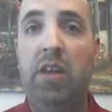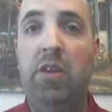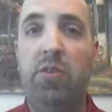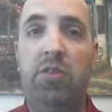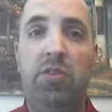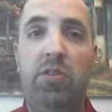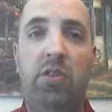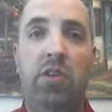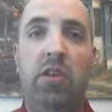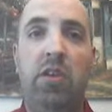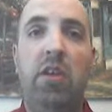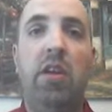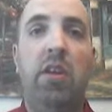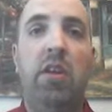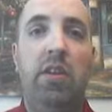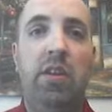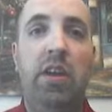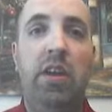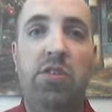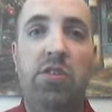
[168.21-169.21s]
goes to
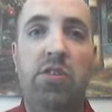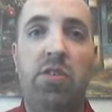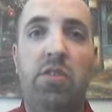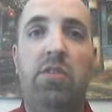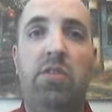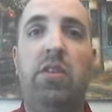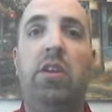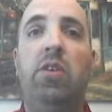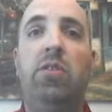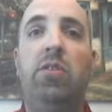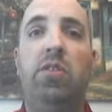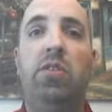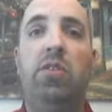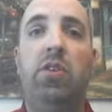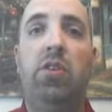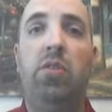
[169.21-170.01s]
teachers and goes to